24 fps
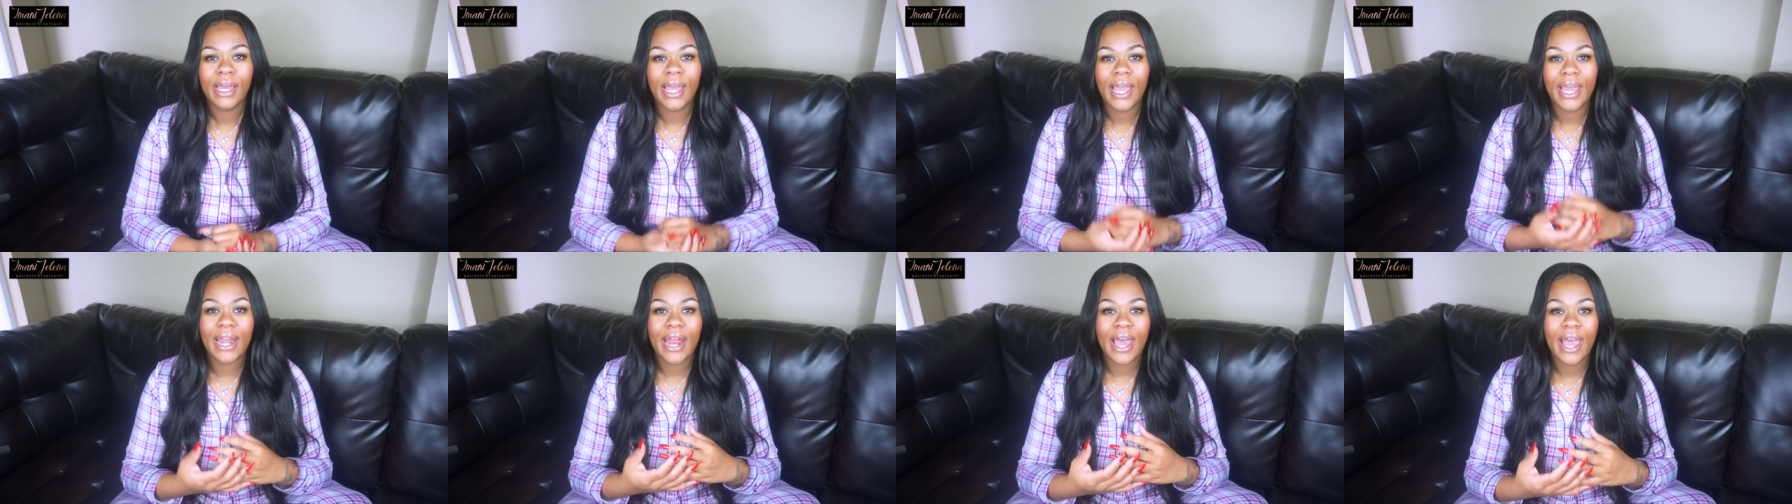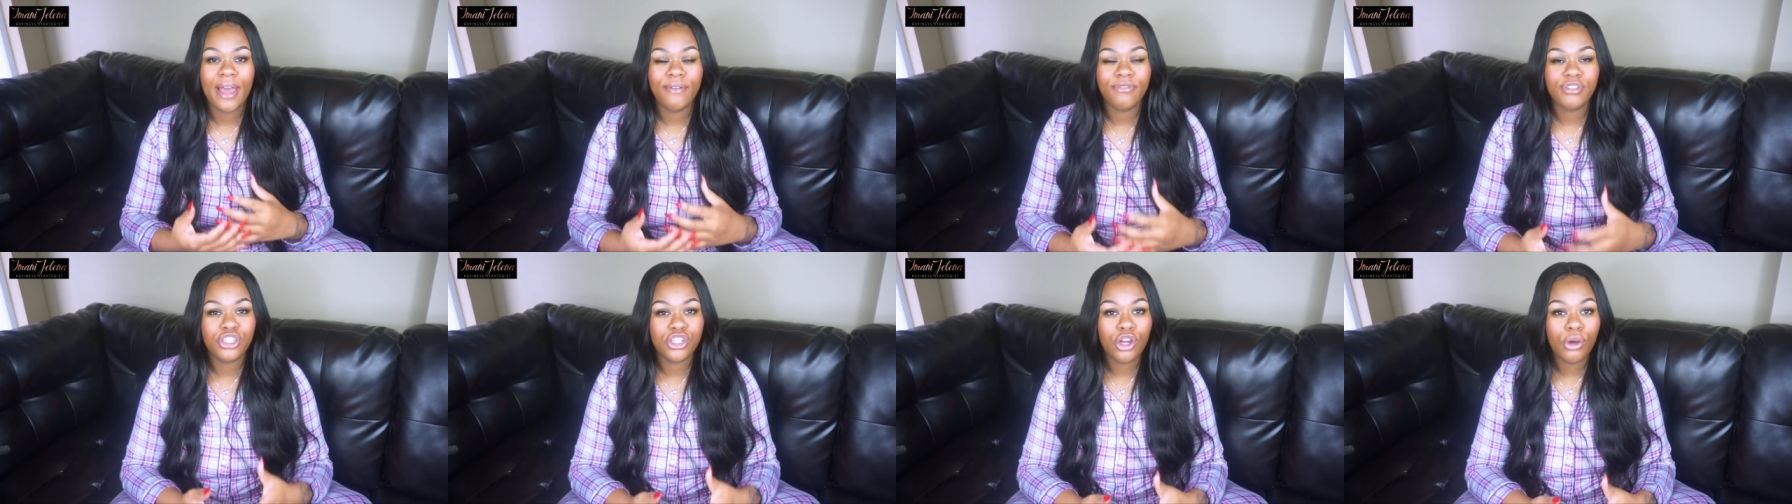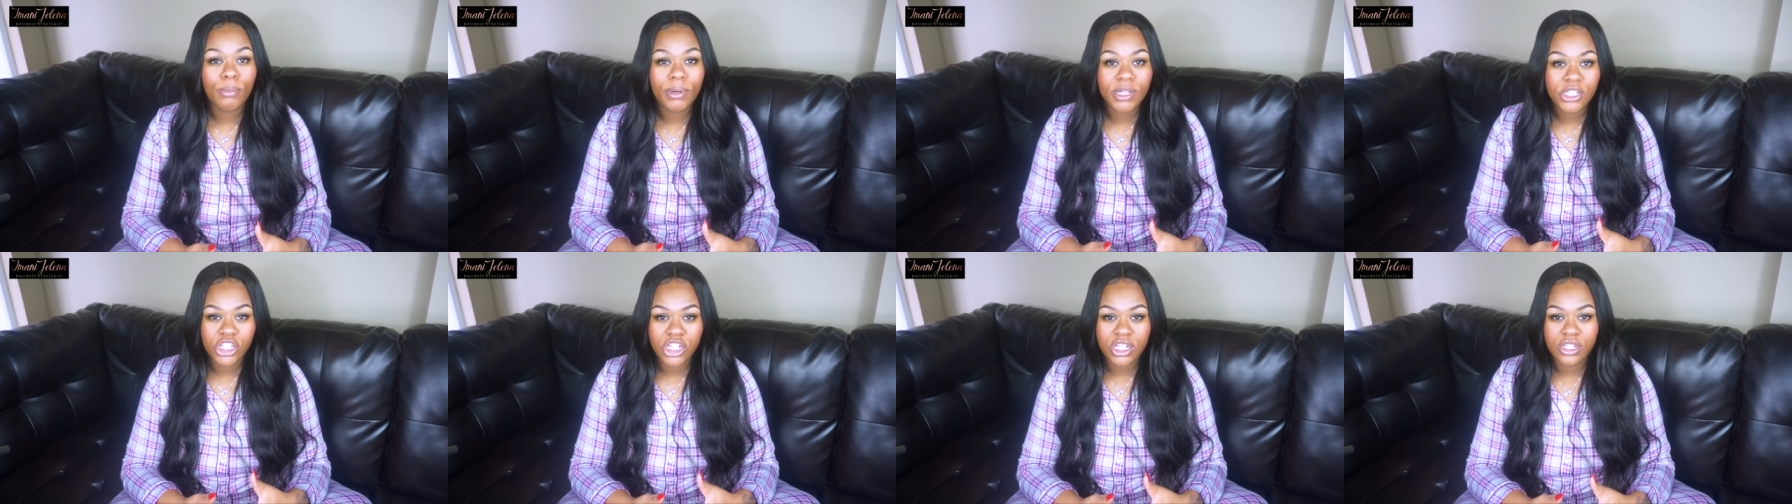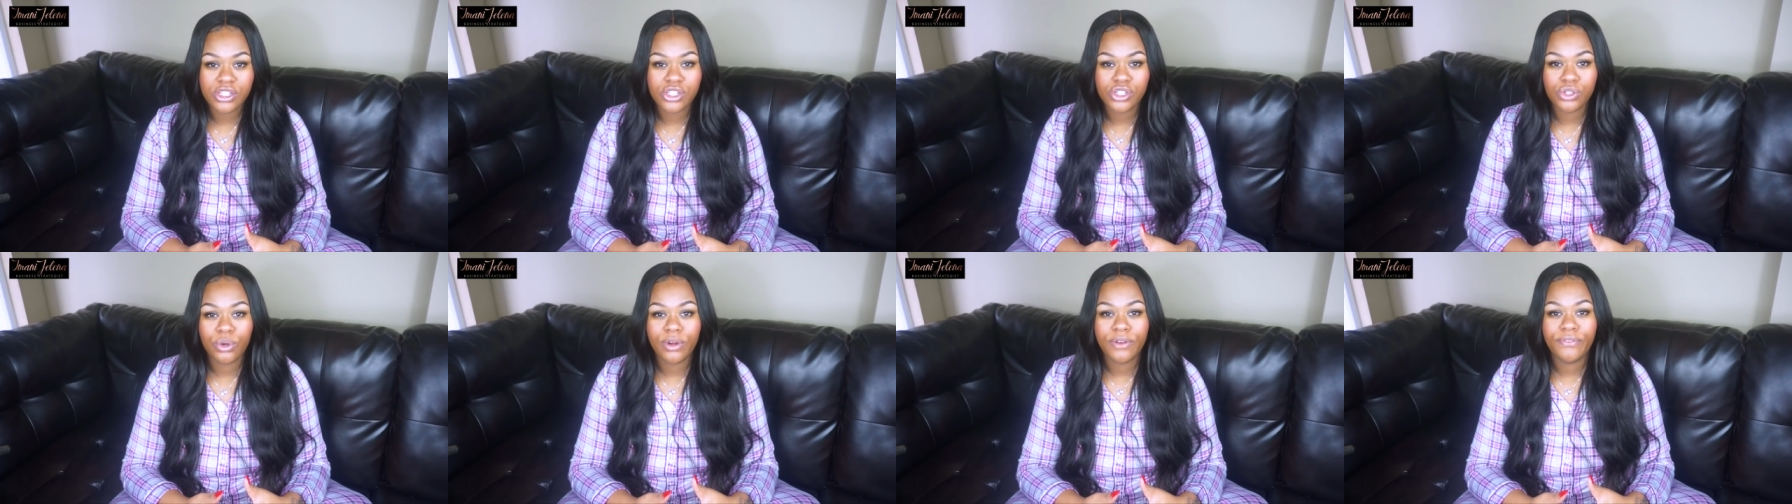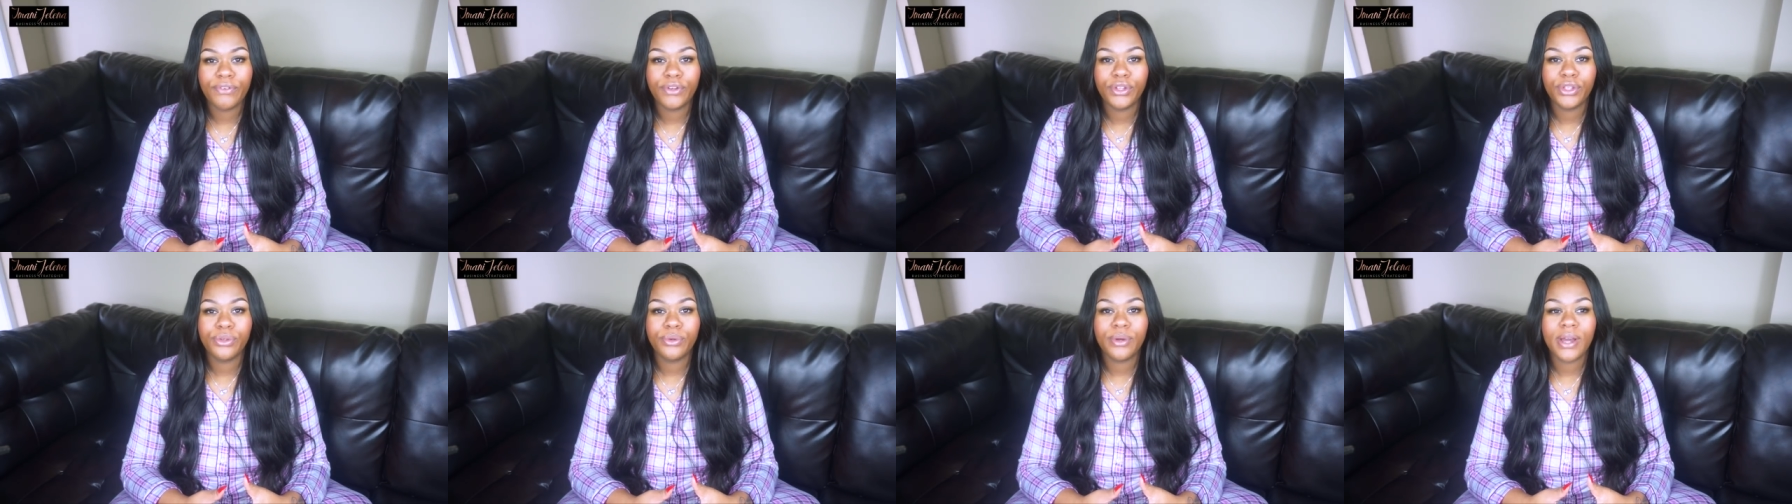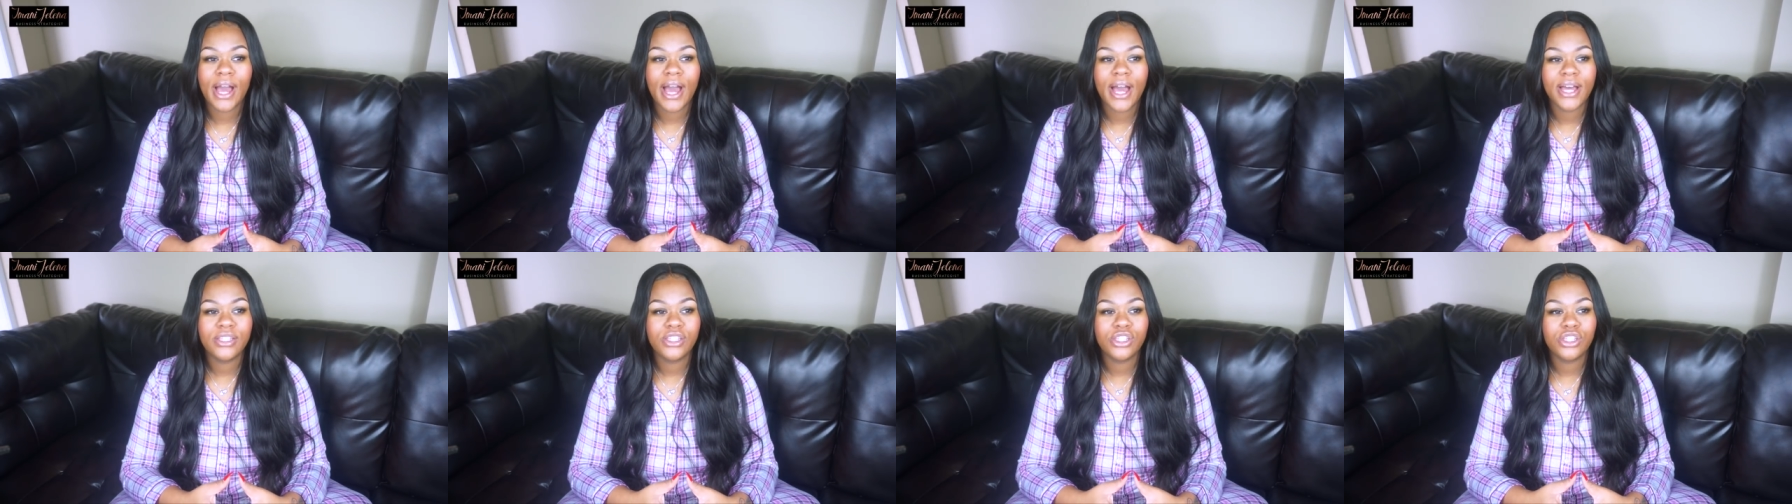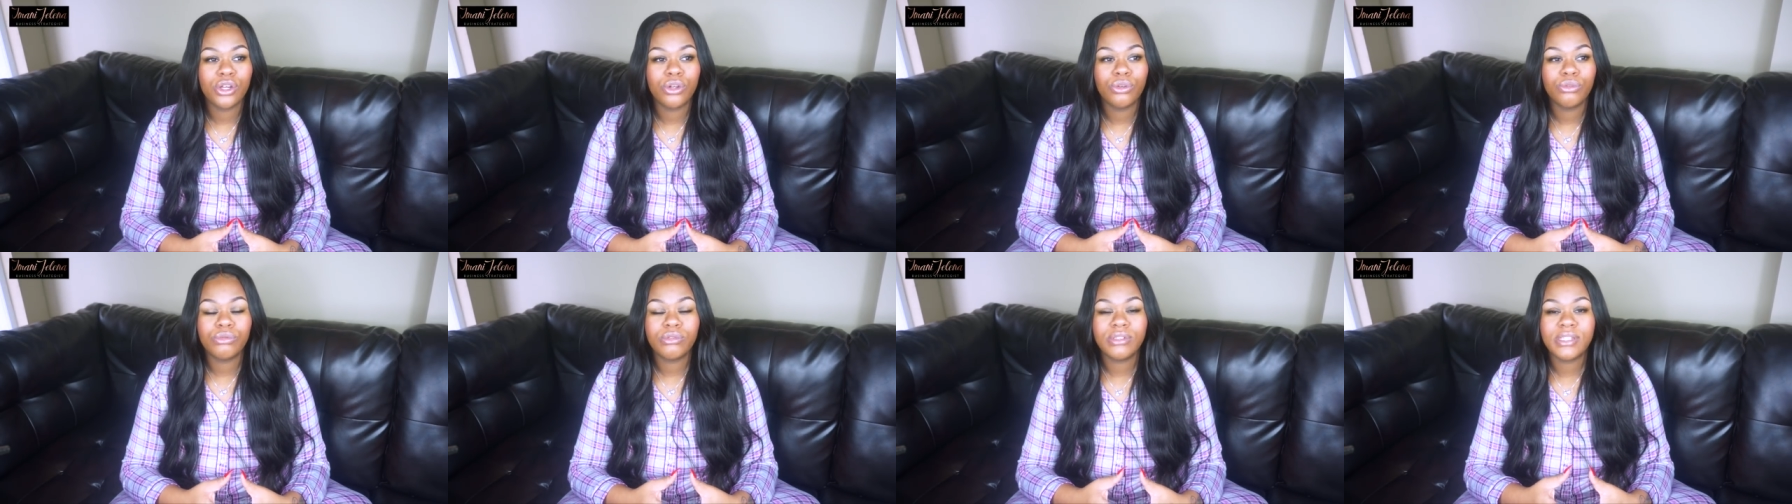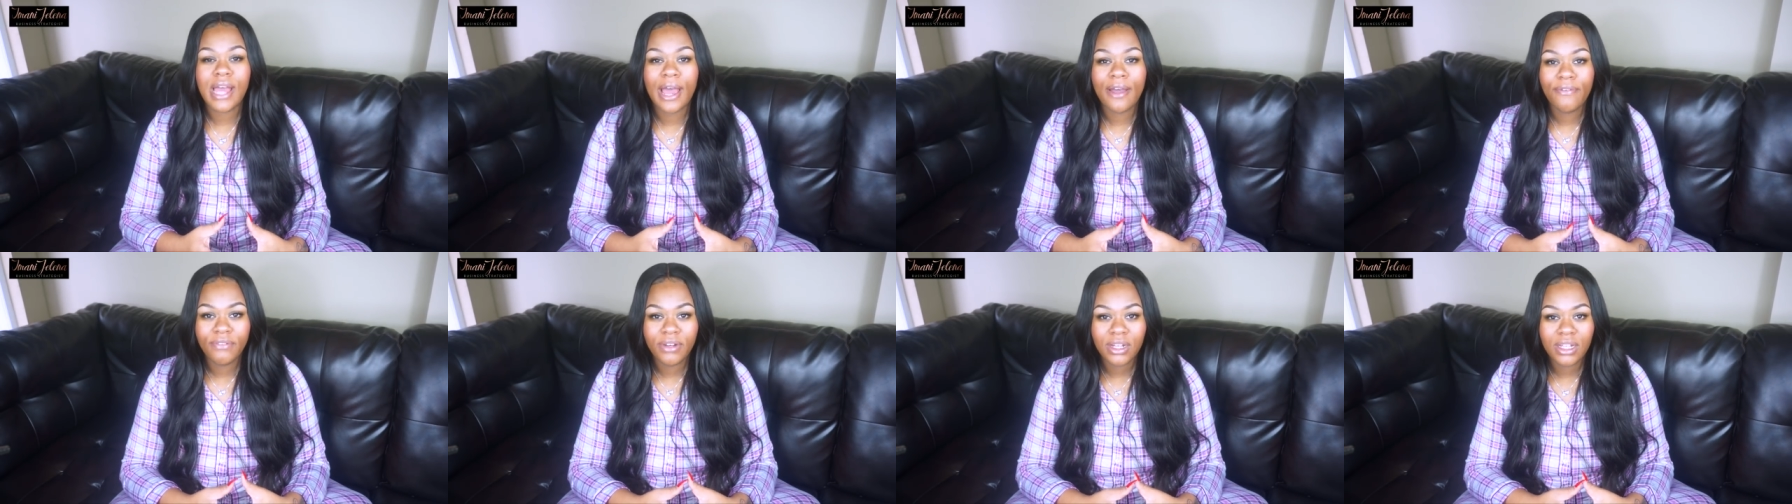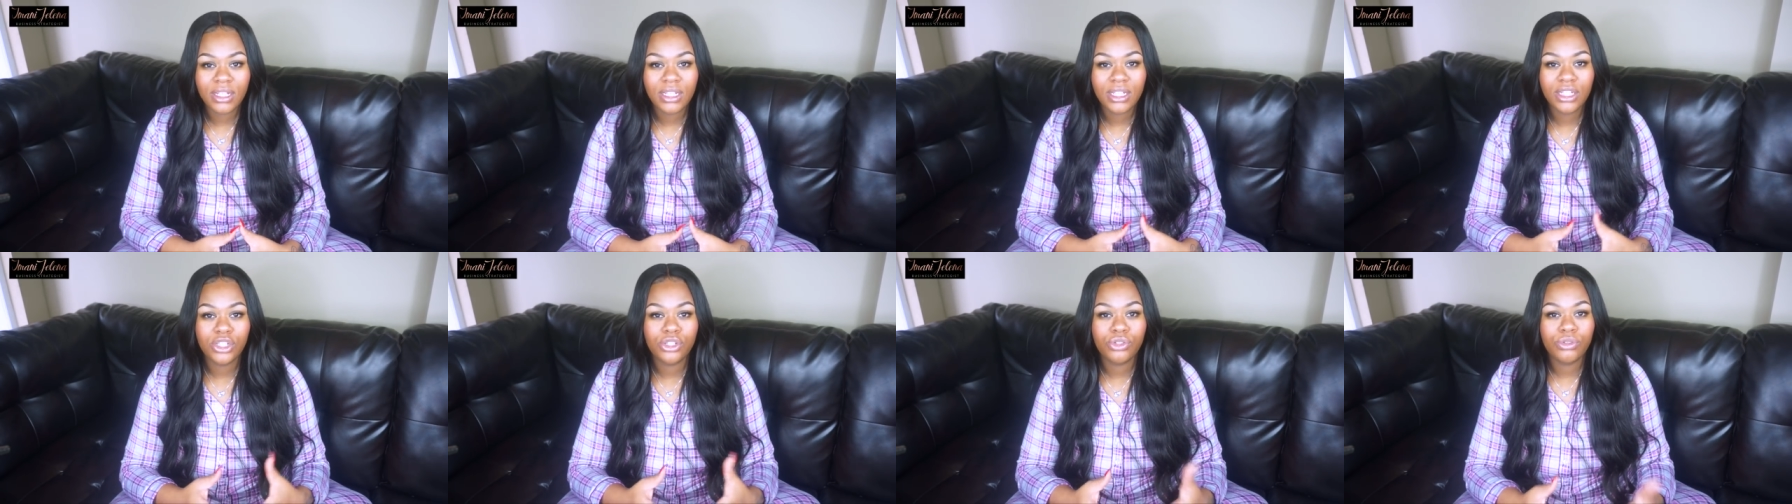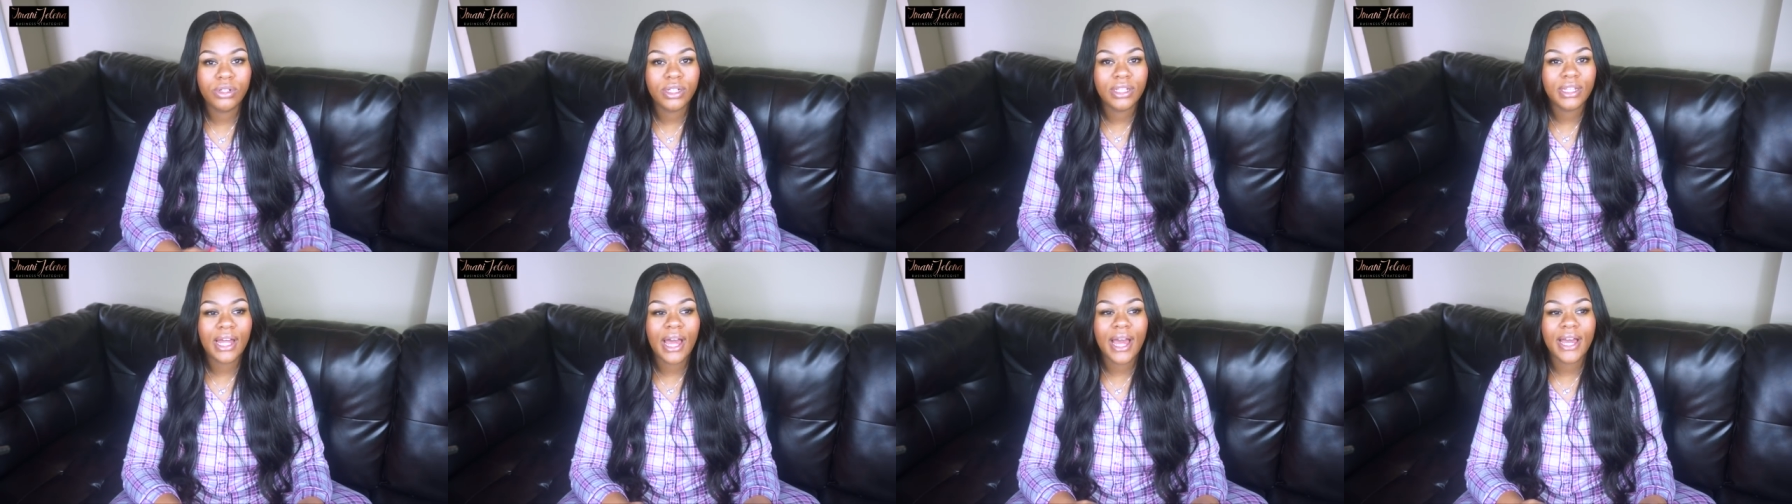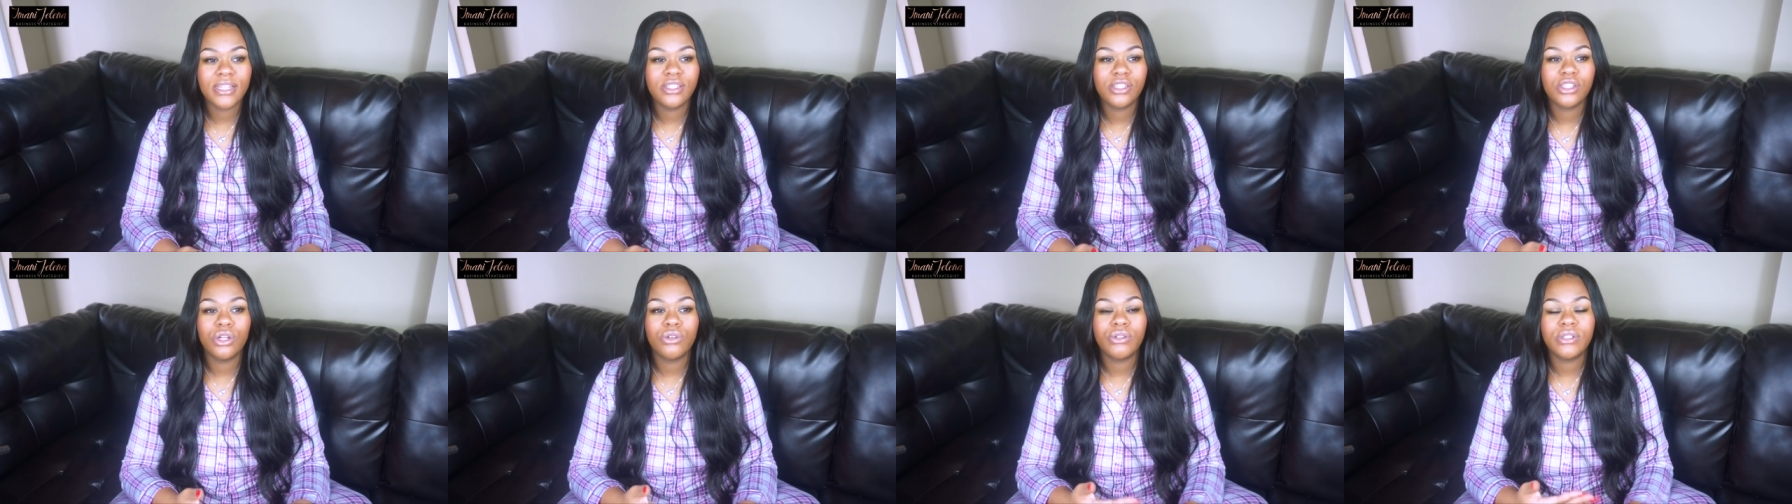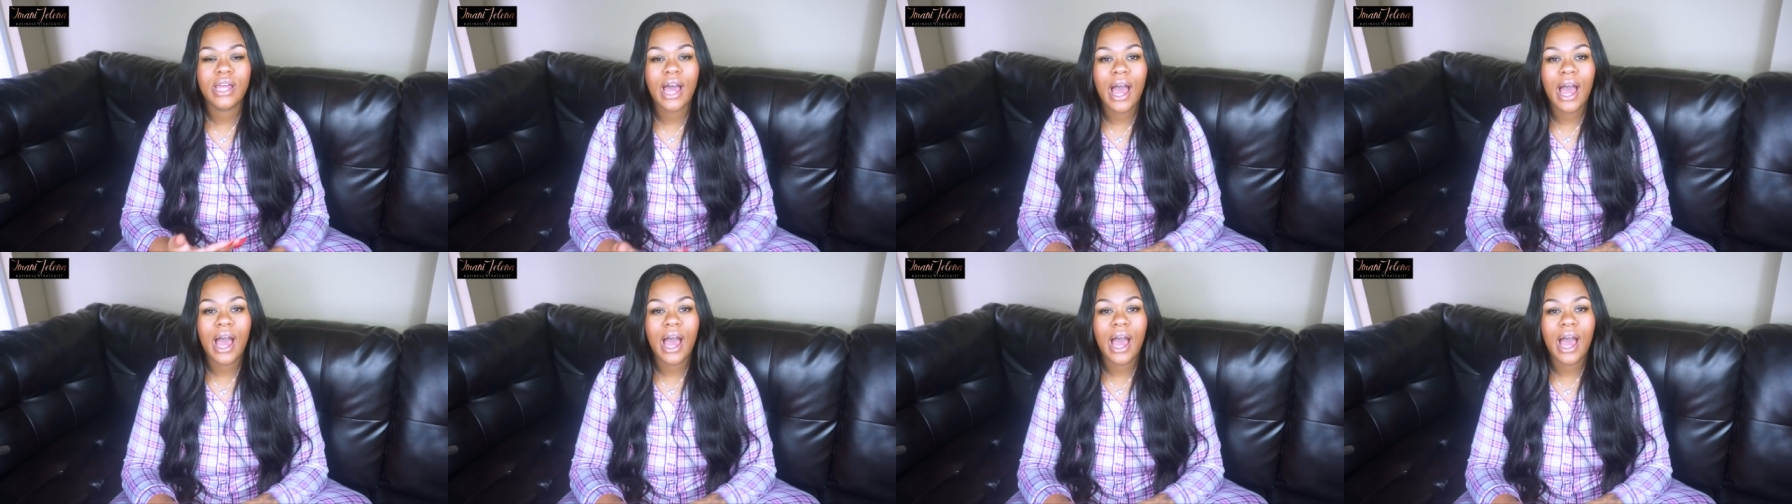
And I have so much in store for you guys. So definitely utilize those